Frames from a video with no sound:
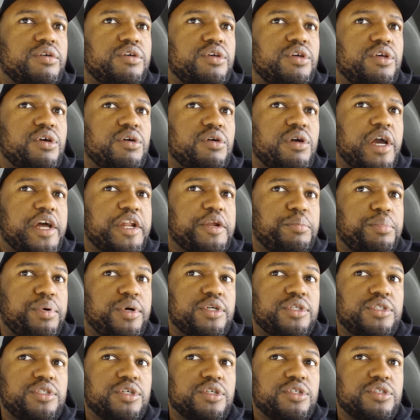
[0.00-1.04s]
you know, kind of
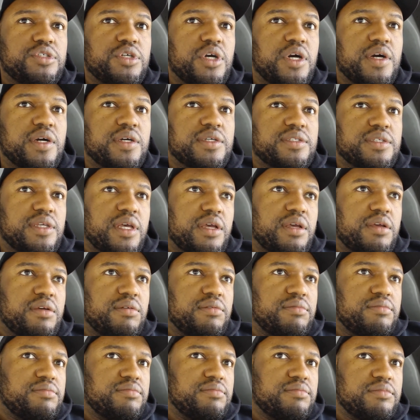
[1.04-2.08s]
push their drugs, like
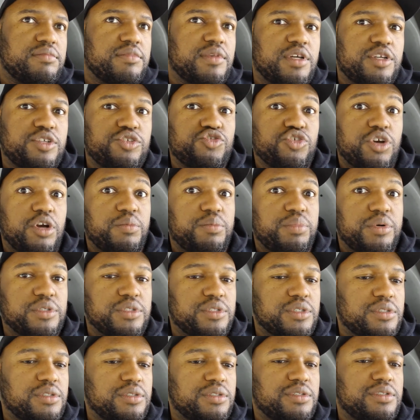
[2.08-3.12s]
a drug
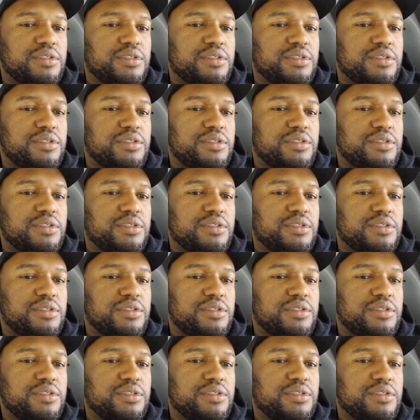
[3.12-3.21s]
pusher,